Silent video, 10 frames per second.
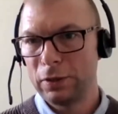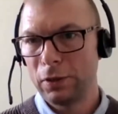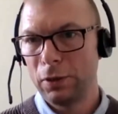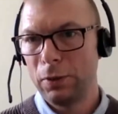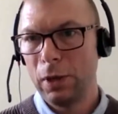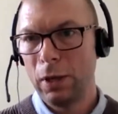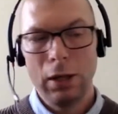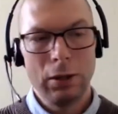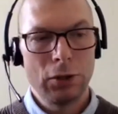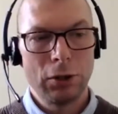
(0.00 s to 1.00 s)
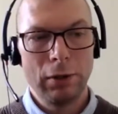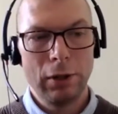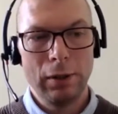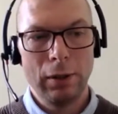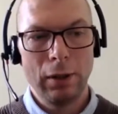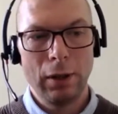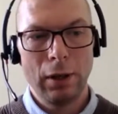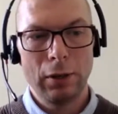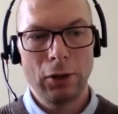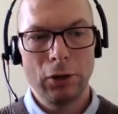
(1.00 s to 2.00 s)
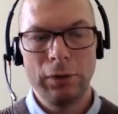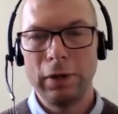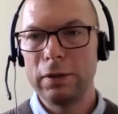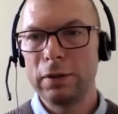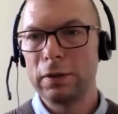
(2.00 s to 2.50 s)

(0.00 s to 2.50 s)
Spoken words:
So during COVID,